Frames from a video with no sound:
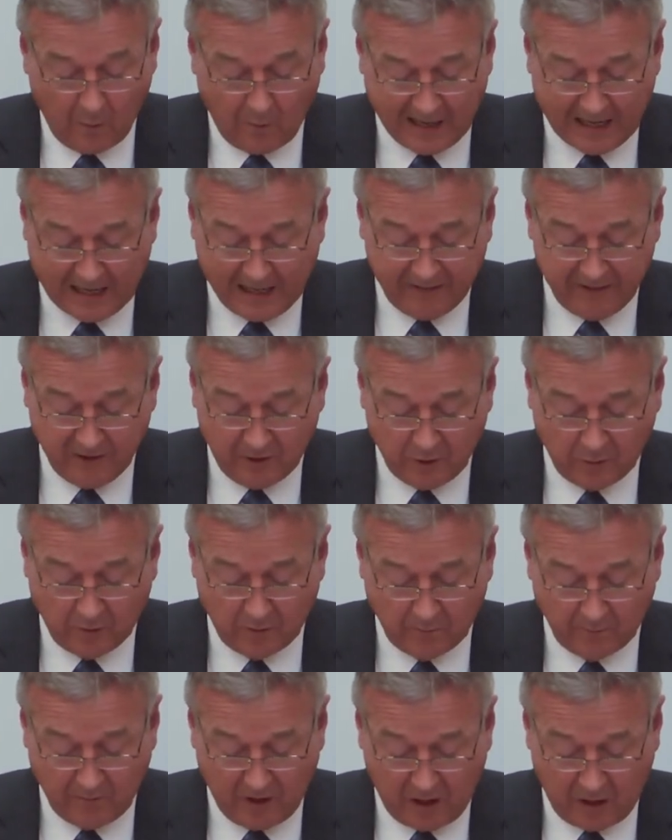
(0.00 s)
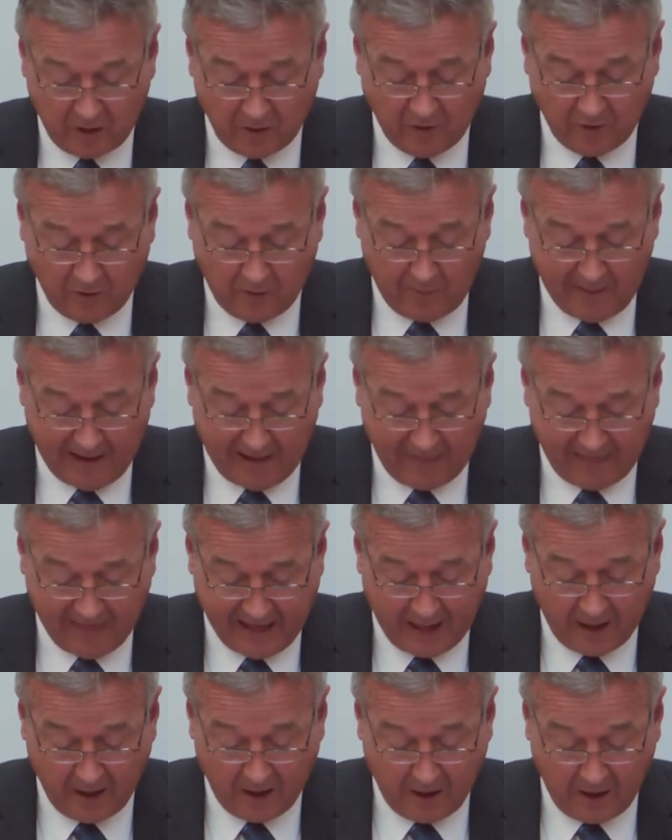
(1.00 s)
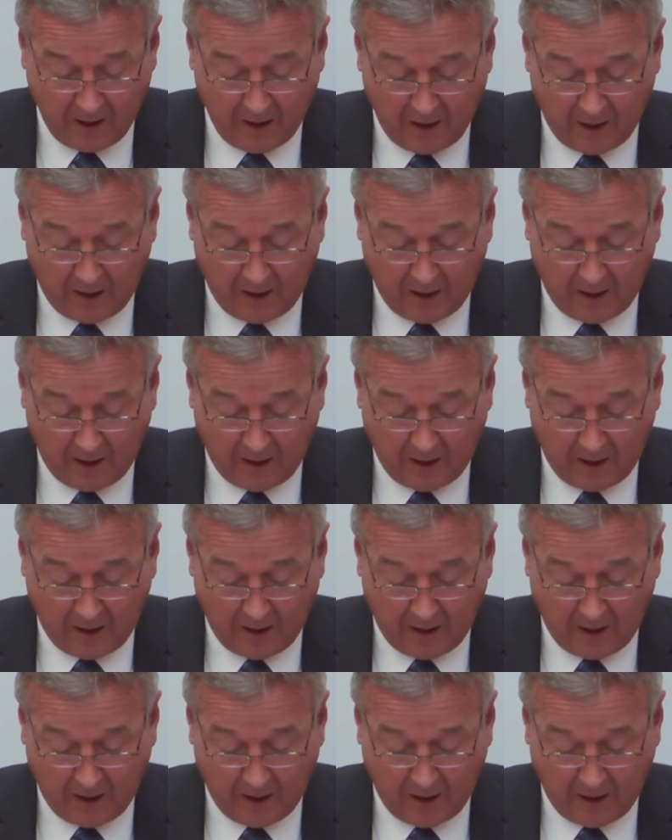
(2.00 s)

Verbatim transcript: Well, I think you can argue about that.